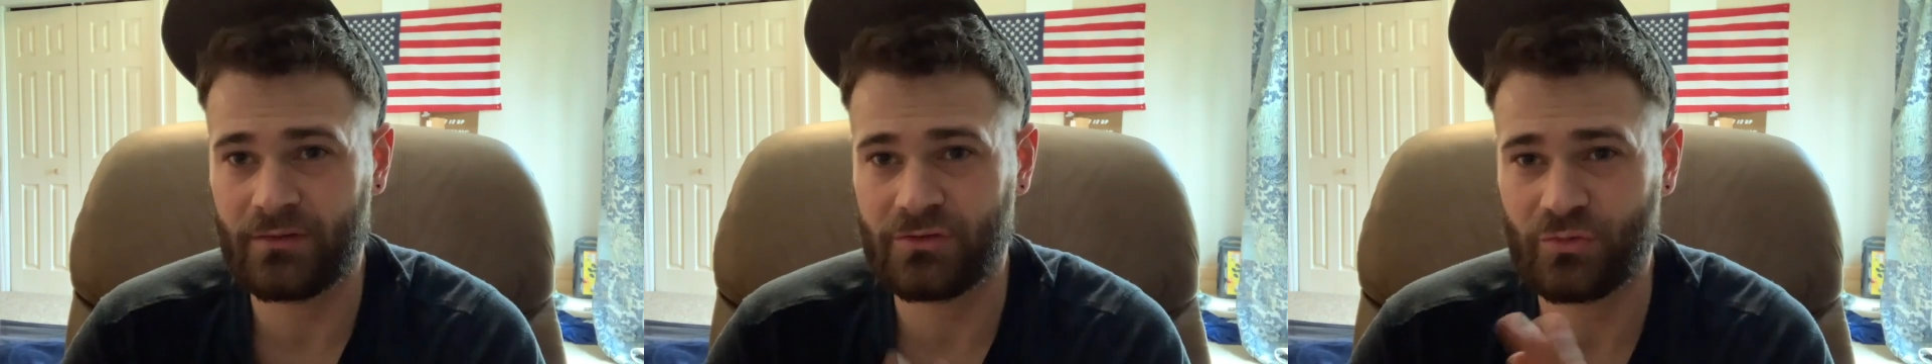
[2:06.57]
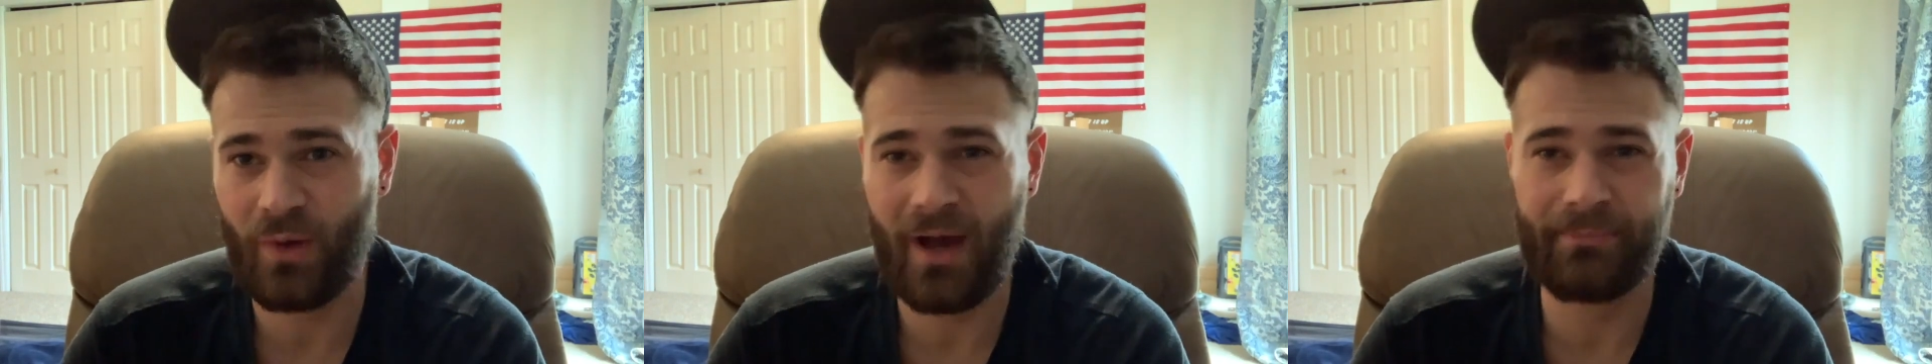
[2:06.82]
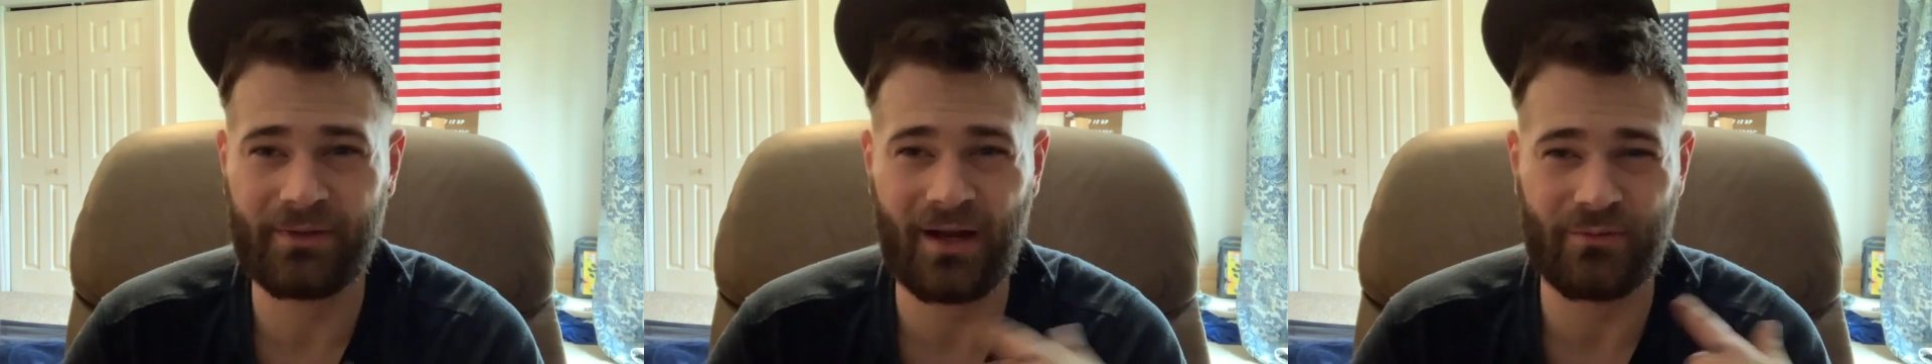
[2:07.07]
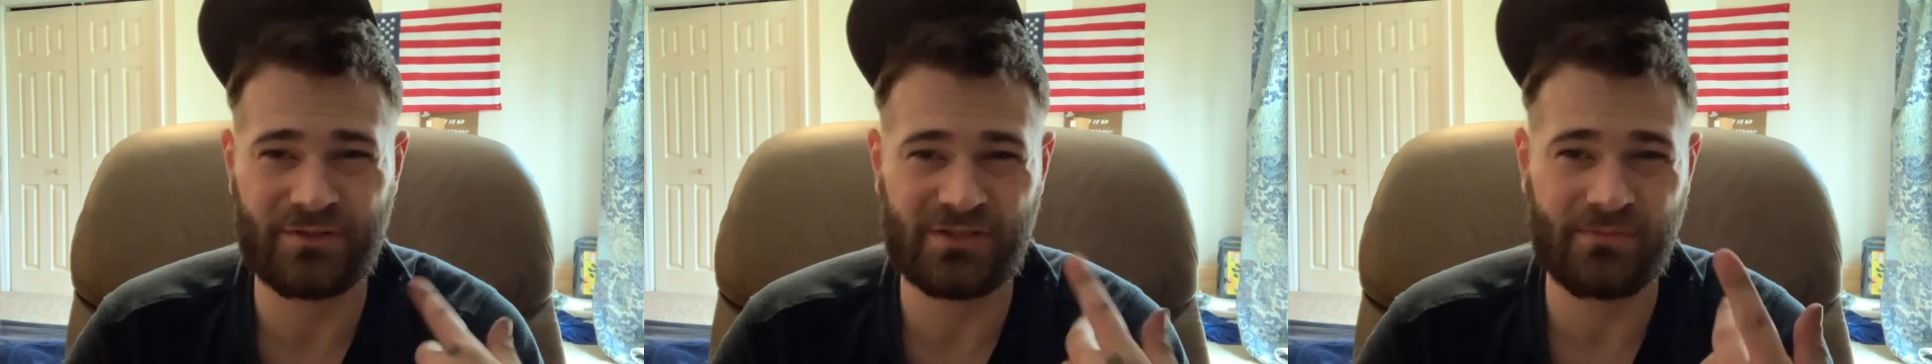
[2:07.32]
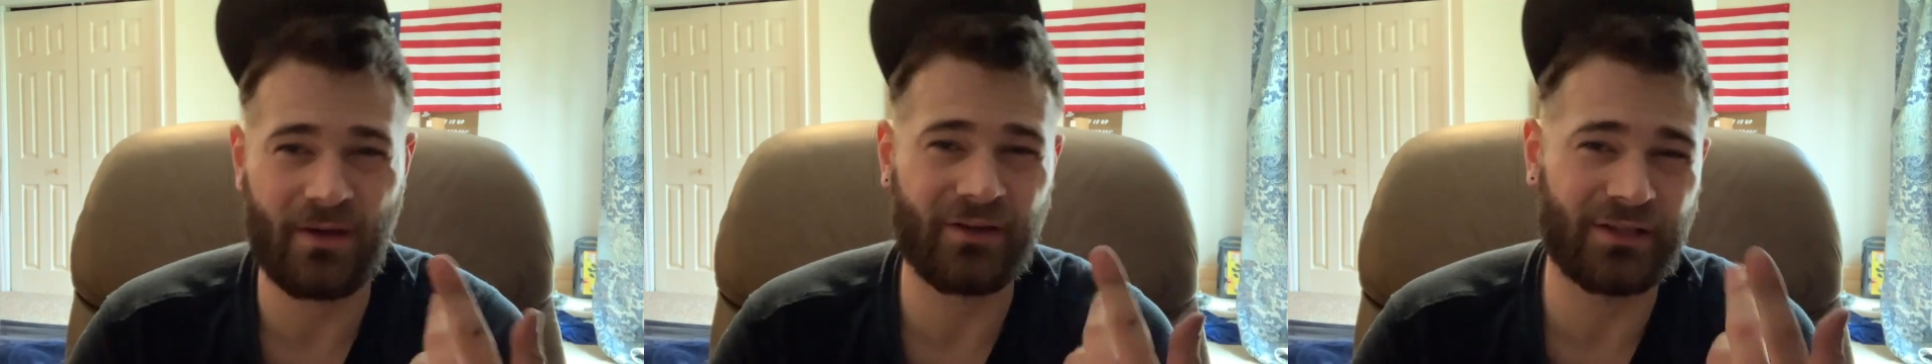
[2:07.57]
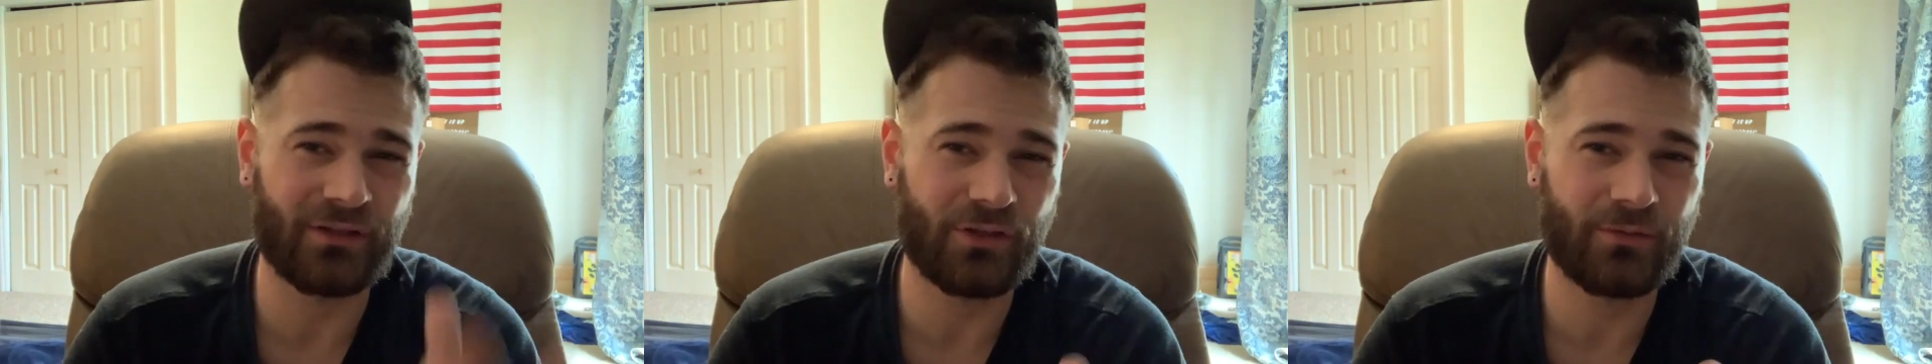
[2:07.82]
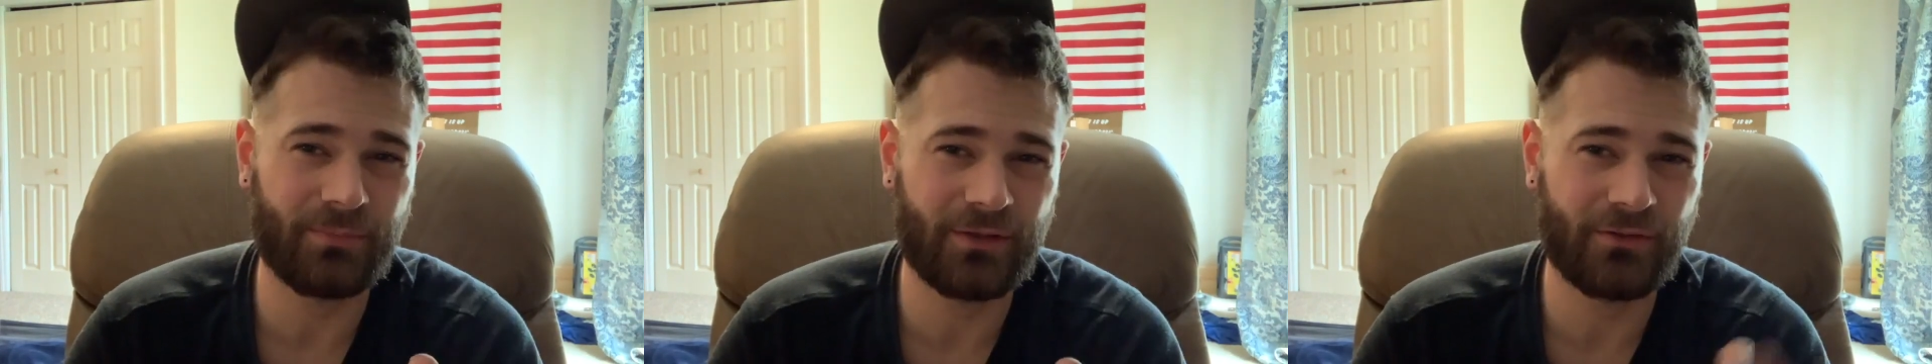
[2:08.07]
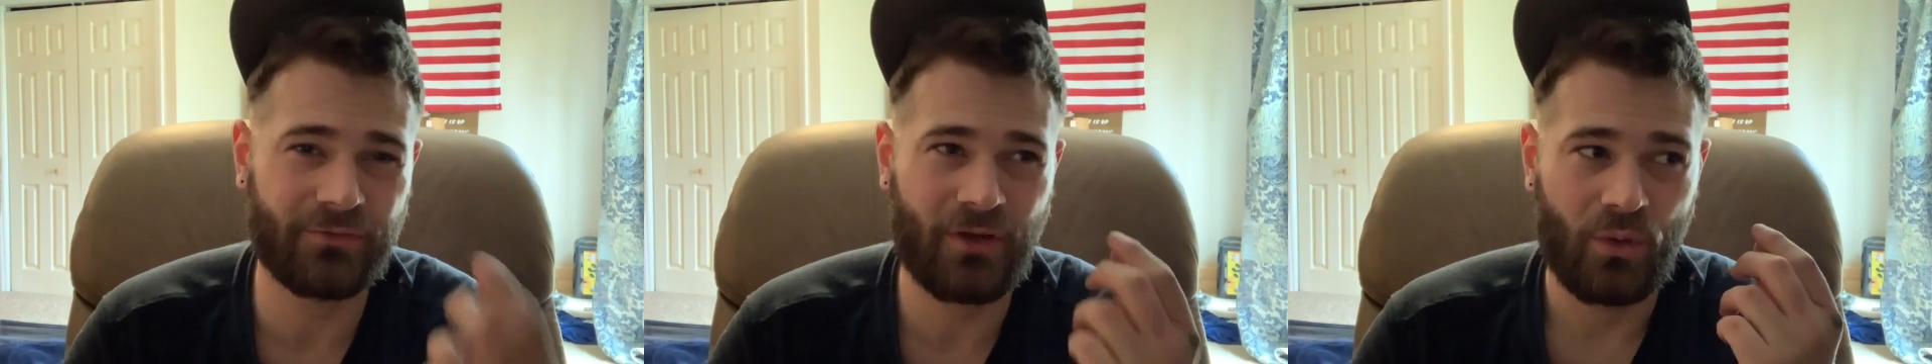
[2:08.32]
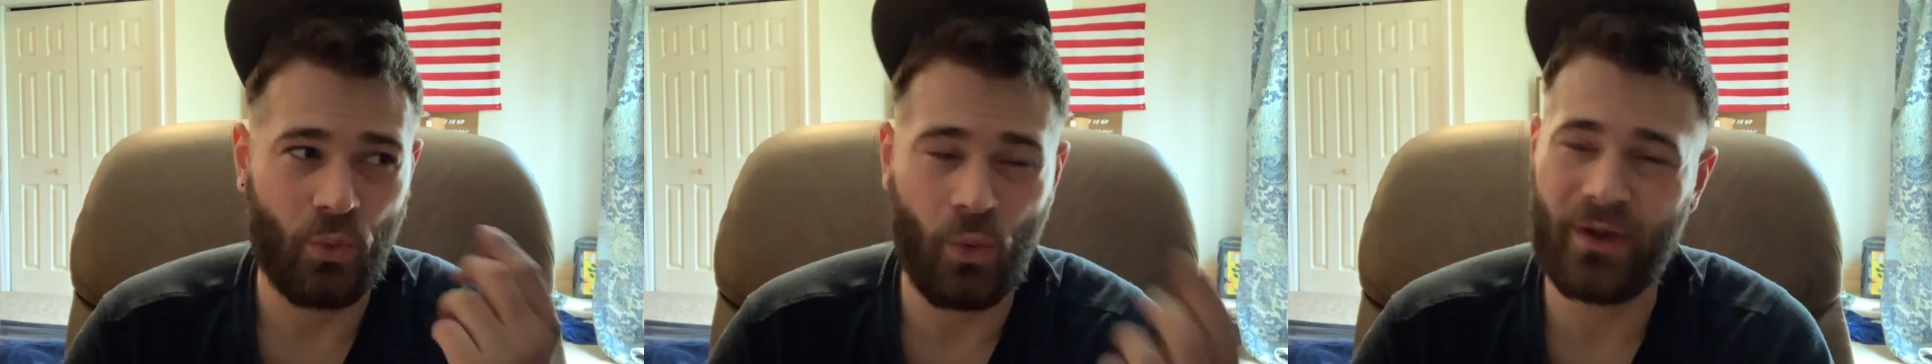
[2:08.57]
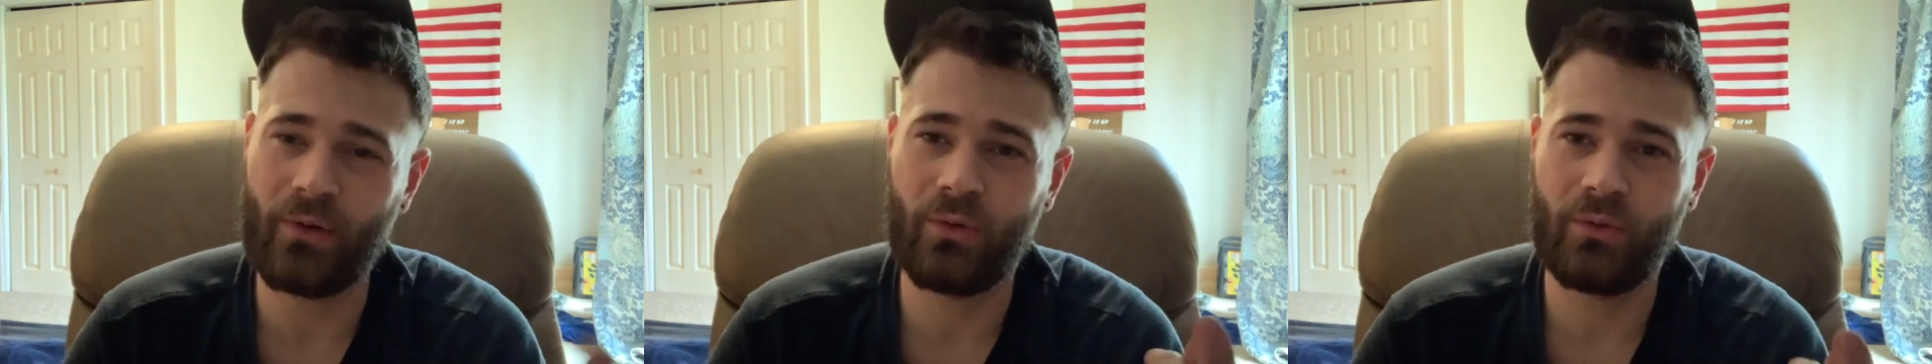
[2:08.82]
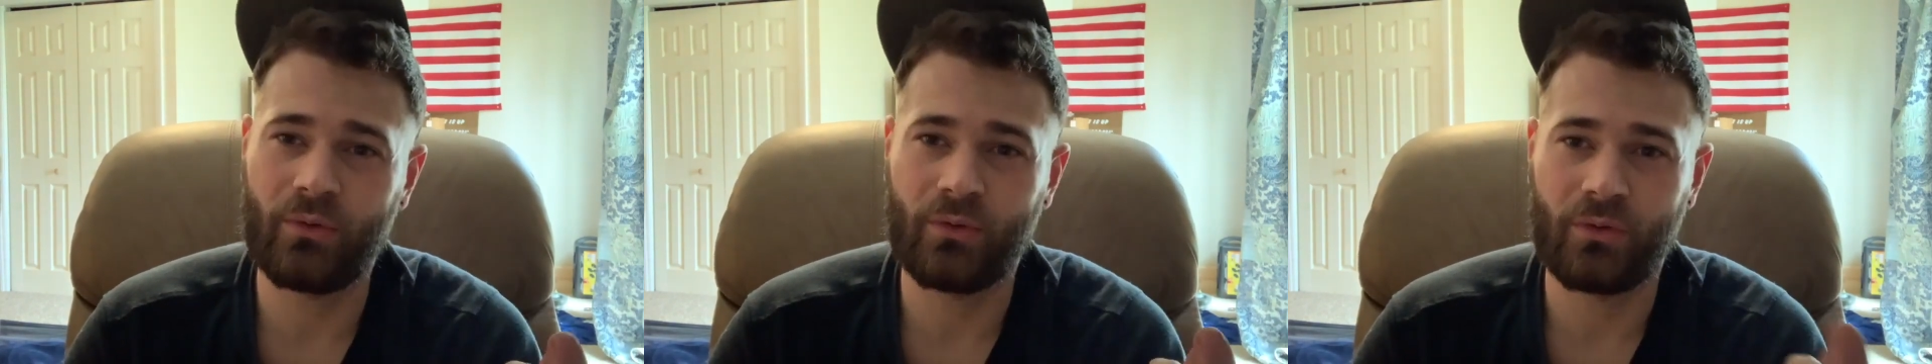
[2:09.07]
swap that I was smelling a little bit of oil